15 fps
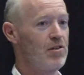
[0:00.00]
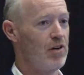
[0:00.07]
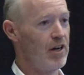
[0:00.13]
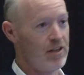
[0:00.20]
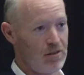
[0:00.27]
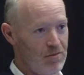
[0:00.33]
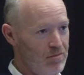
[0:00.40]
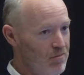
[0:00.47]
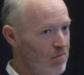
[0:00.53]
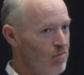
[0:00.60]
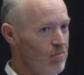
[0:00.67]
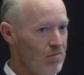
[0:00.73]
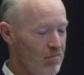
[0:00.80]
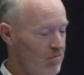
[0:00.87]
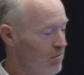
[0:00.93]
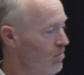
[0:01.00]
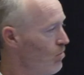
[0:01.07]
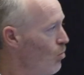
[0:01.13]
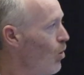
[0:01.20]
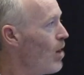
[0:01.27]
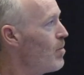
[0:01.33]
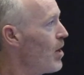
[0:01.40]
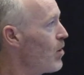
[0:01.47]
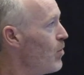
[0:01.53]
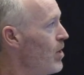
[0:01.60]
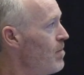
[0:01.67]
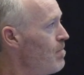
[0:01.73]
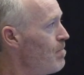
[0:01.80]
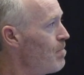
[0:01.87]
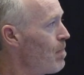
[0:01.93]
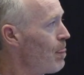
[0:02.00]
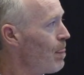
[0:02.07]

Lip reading: created way back when.